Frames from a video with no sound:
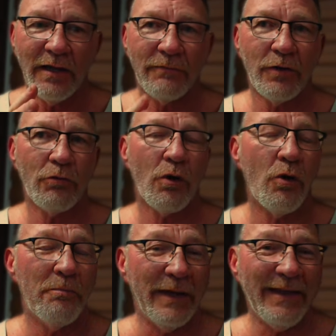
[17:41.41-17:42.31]
if you're
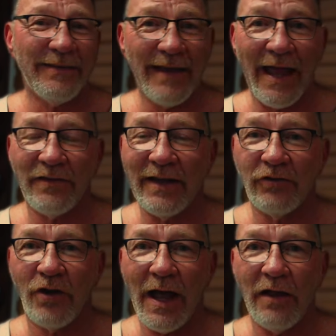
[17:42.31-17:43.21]
obese as a
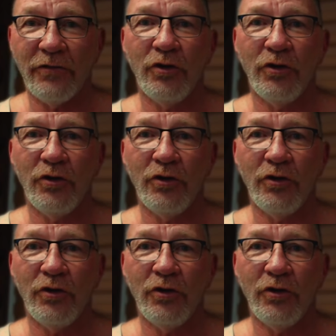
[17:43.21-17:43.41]
child,